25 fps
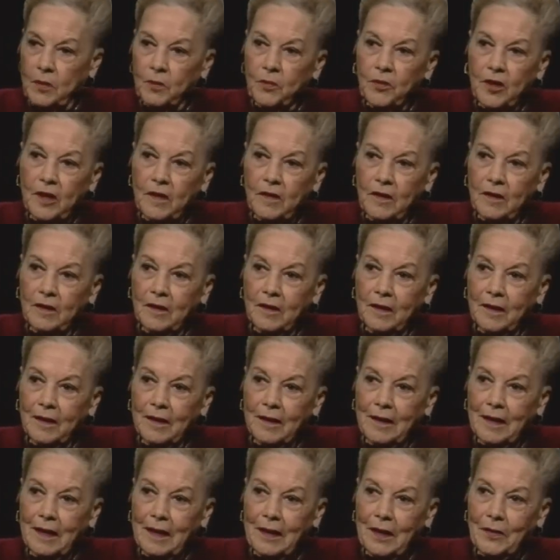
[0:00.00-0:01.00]
brother
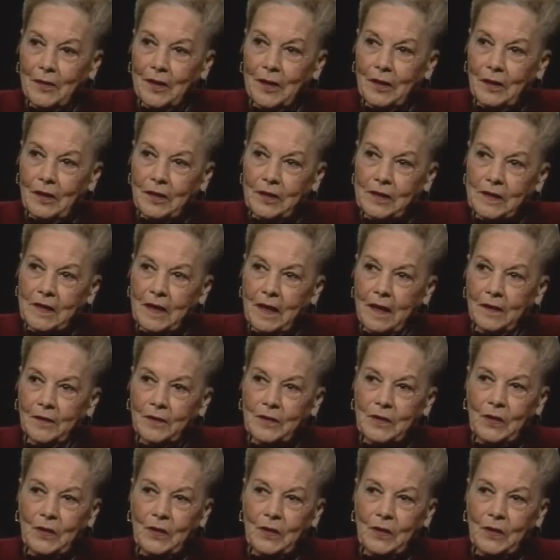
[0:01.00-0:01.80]
out in Los Gatos.